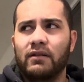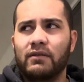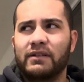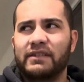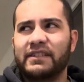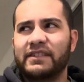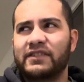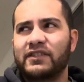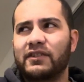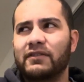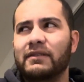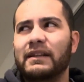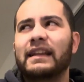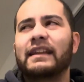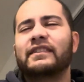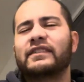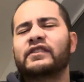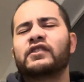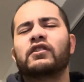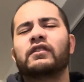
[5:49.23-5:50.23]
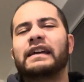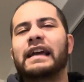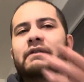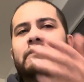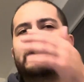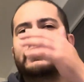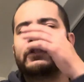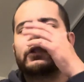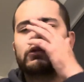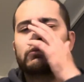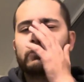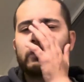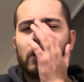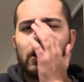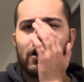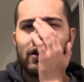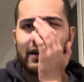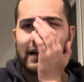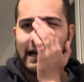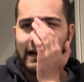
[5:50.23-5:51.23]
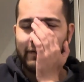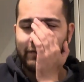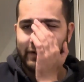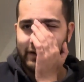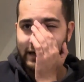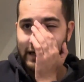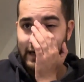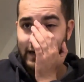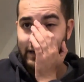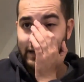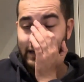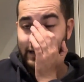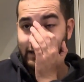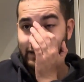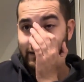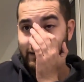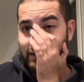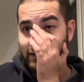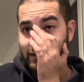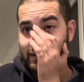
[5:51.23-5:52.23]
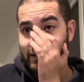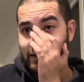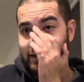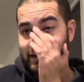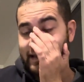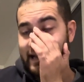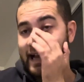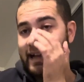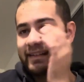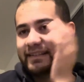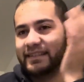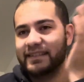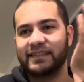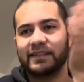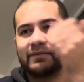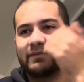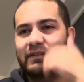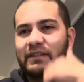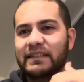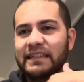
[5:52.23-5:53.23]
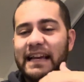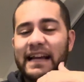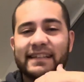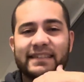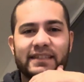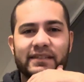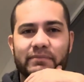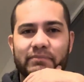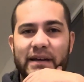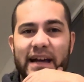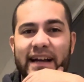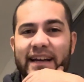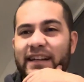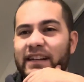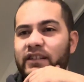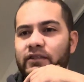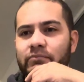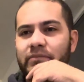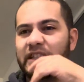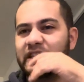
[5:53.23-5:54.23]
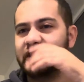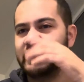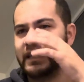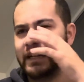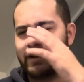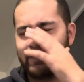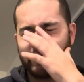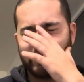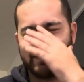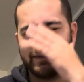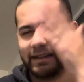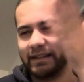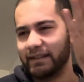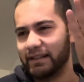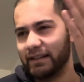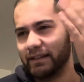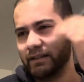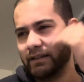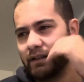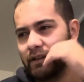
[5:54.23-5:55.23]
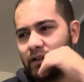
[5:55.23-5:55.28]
the song? The song he had with Snoop Dogg, I forgot, like something with Gangsters Back in This Bitch Again or something like that.